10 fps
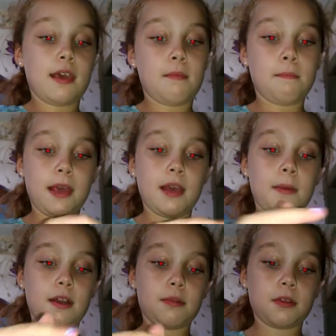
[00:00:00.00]
and pink,
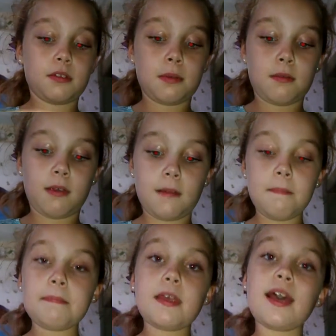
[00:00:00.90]
but it's supposed to be red.
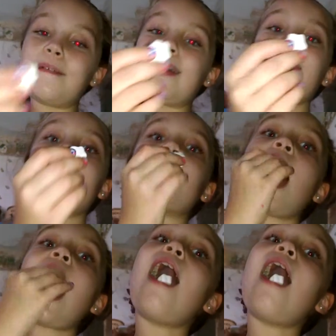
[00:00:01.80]
I'm going to eat one.